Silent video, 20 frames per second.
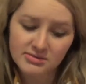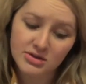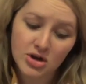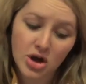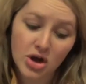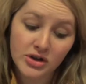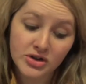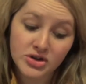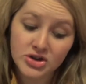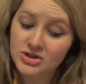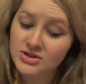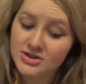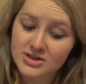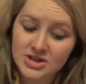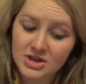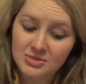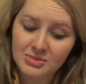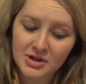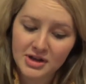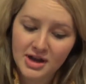collagen
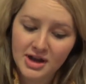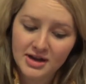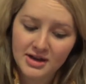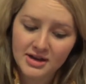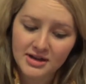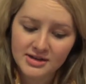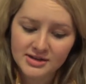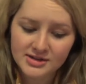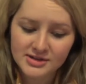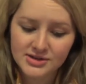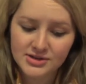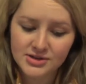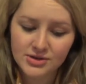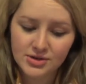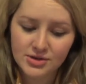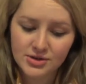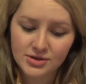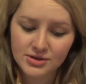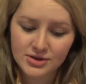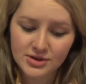stimulator,
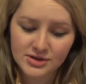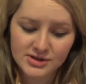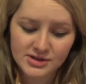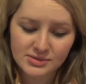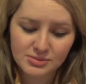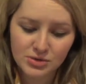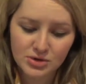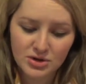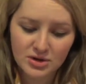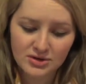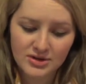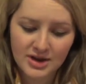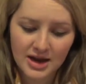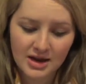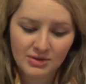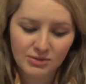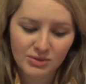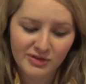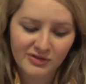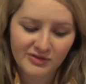soothed, smooth
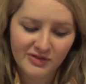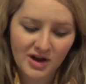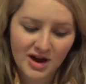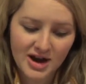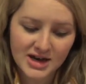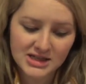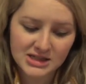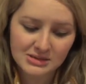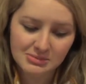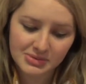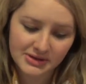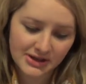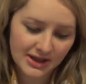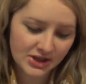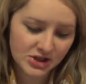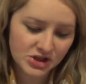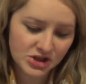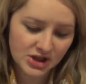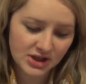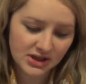and refined
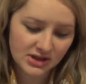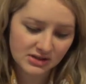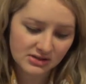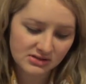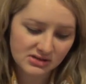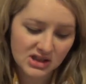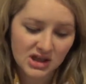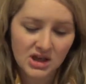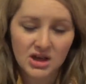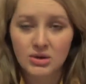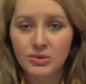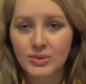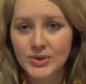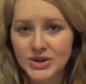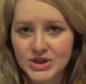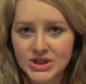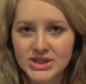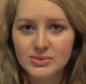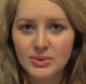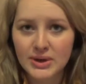complexion,
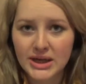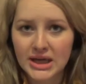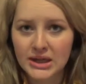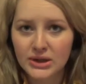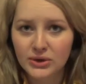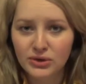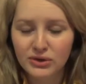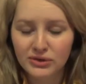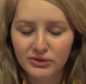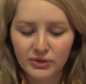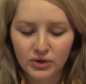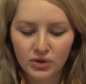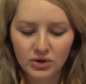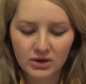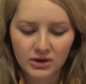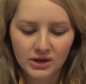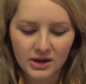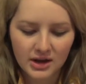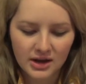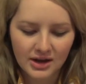which is what I look
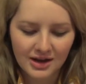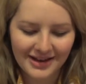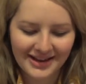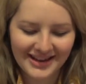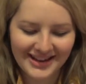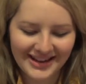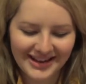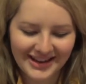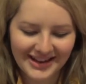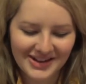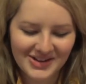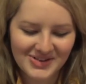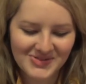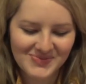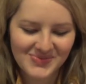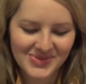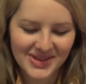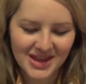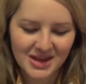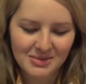for.
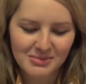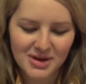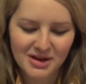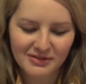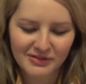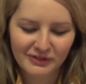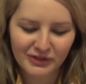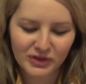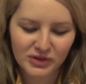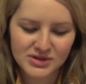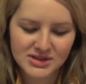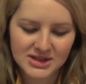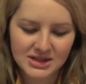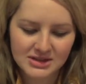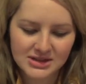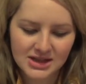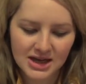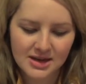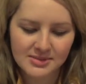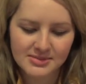Perfect for all
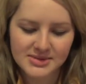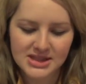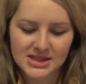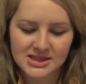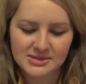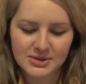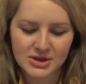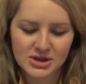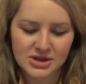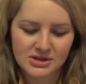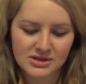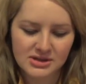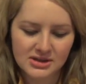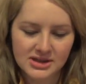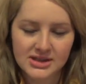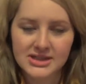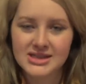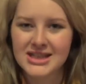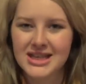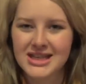skin types, especially
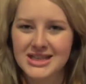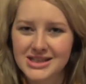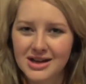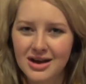skin